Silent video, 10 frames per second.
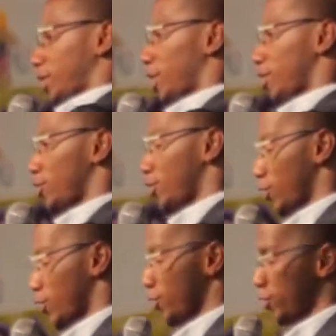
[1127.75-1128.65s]
Get into your
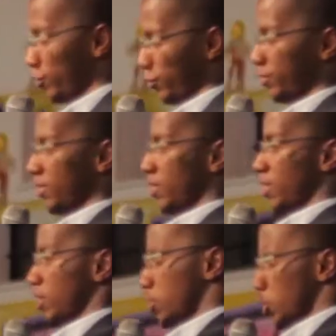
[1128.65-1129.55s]
car.
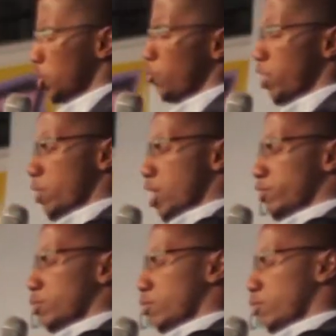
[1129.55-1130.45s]
Just don't worry, we
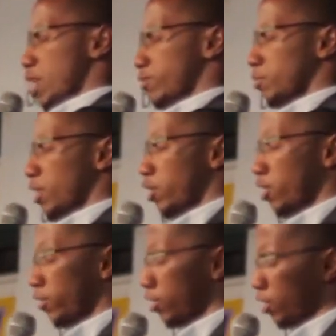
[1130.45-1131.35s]
have to mull it
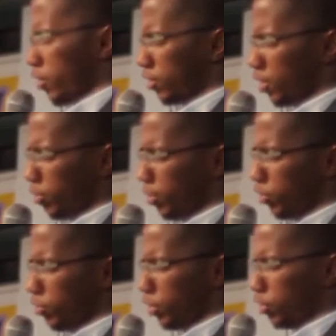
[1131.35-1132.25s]
over. There's other people
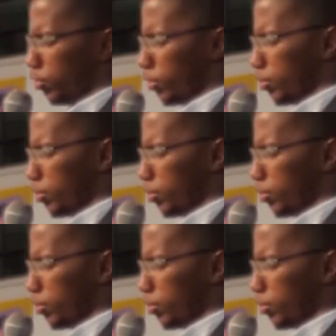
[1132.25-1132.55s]
to speak to.